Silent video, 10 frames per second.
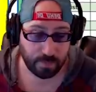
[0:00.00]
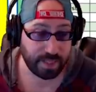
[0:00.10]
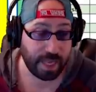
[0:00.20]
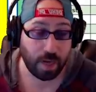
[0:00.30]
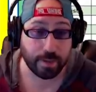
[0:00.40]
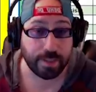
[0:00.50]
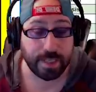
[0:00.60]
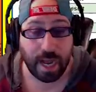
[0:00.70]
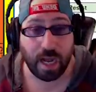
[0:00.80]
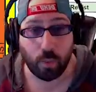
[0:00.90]
they are
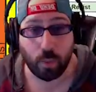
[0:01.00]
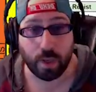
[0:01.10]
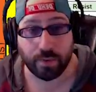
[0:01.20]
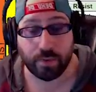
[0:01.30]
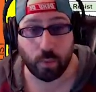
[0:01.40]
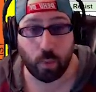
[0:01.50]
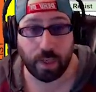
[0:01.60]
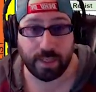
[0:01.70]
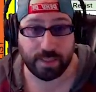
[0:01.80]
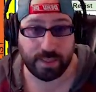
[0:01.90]
not worth
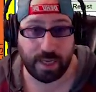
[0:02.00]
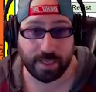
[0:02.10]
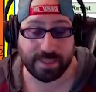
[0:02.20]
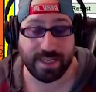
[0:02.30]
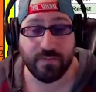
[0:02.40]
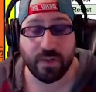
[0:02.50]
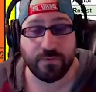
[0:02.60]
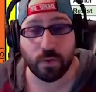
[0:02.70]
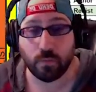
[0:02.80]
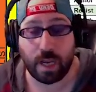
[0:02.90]
what it takes. Even if
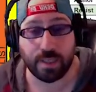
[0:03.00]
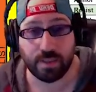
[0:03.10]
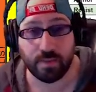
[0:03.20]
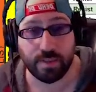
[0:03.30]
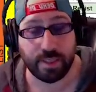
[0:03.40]
your roster is